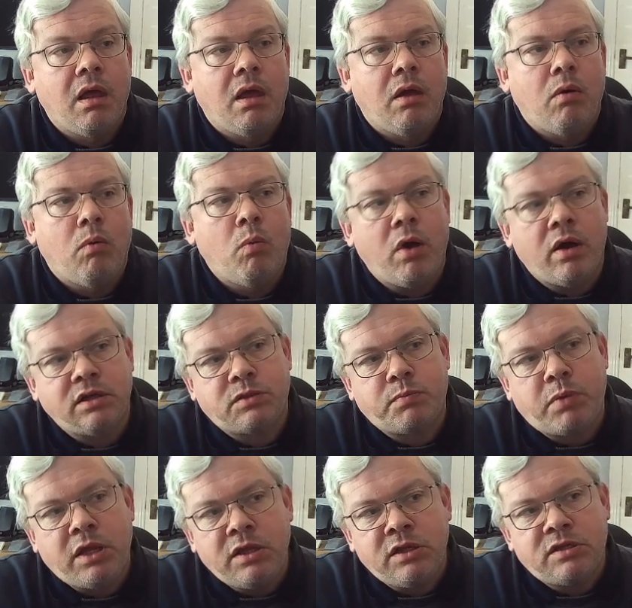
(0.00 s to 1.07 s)
white's
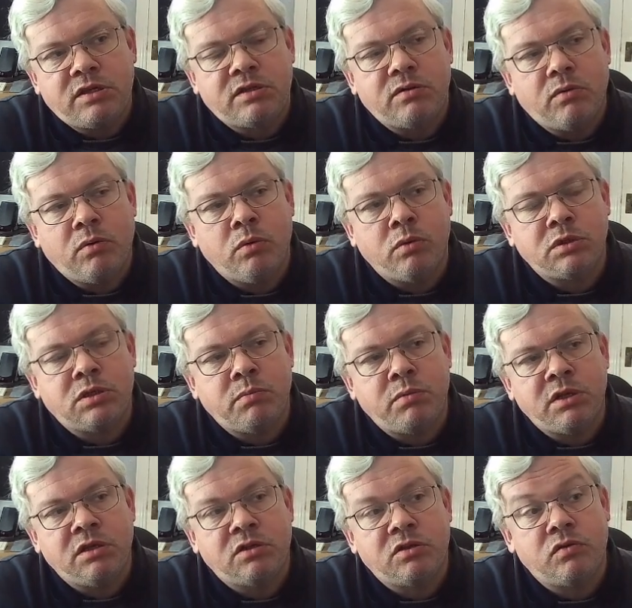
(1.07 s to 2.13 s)
piece ought to be
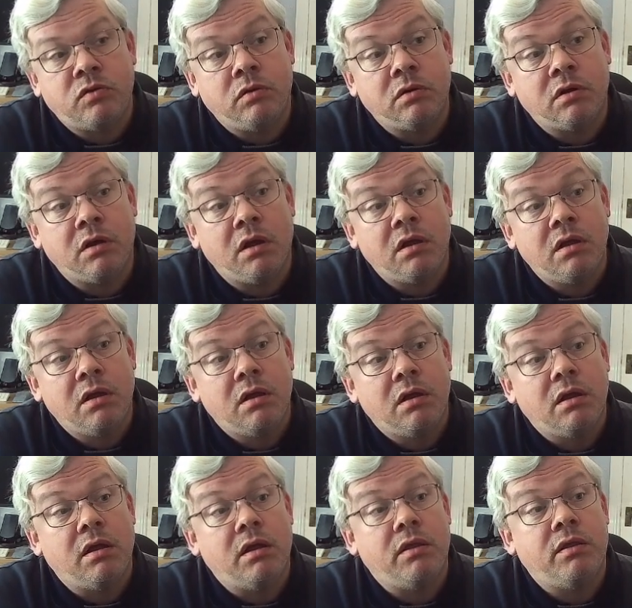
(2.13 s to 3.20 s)
stronger
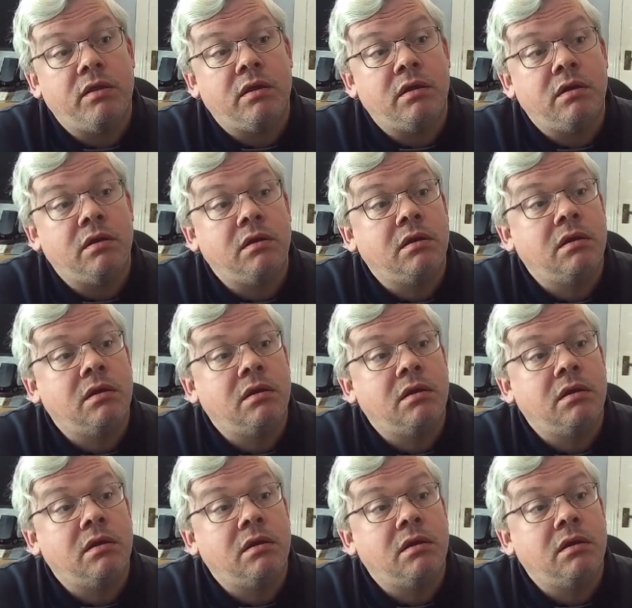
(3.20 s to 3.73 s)
than